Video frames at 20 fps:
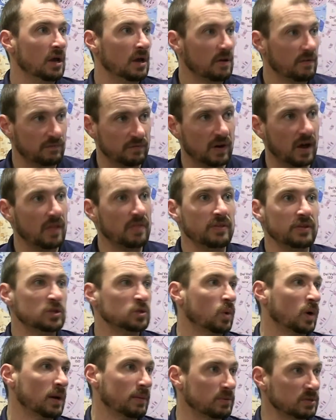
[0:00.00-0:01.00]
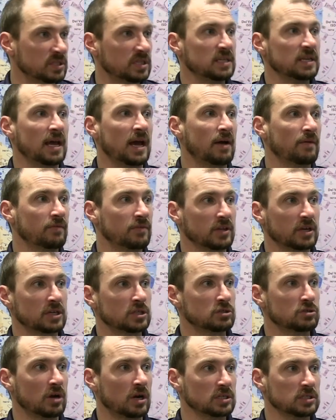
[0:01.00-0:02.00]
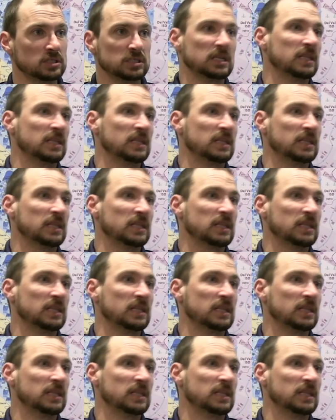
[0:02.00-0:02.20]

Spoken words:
fund the 20% down for the construction.